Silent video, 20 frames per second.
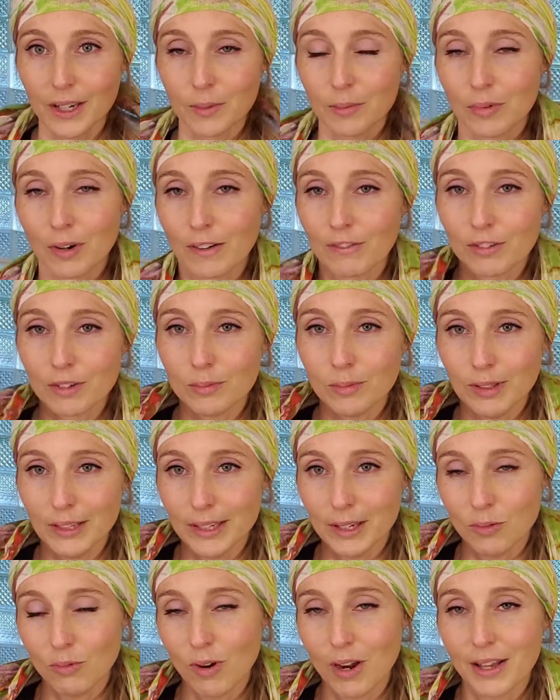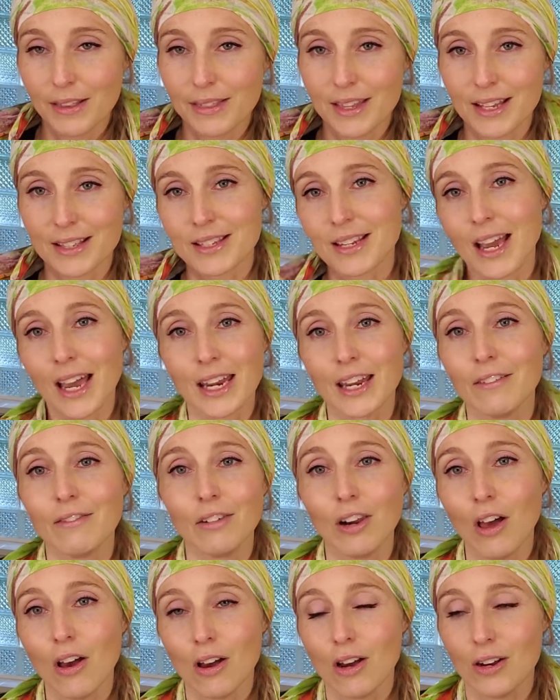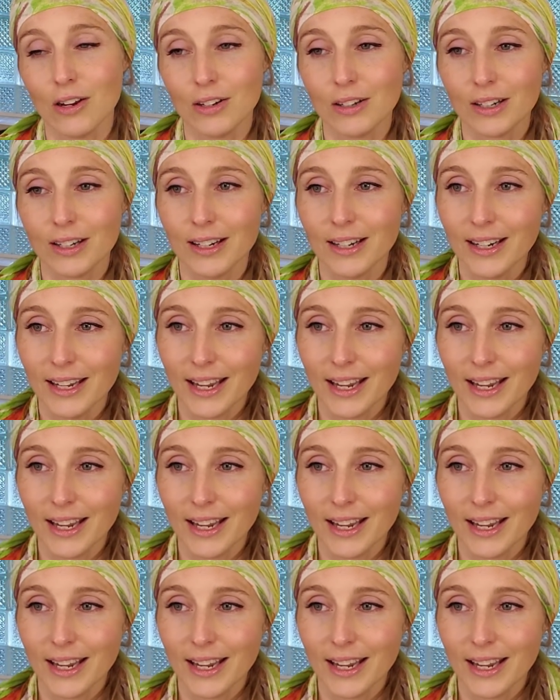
preferably one that's kind of long,